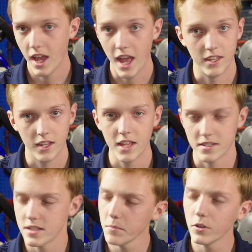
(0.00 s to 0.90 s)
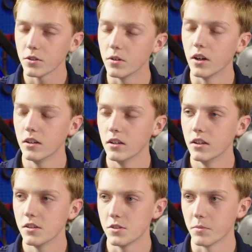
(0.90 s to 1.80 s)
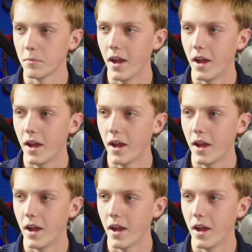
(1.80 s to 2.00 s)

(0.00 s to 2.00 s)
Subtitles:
and it's similar to a Super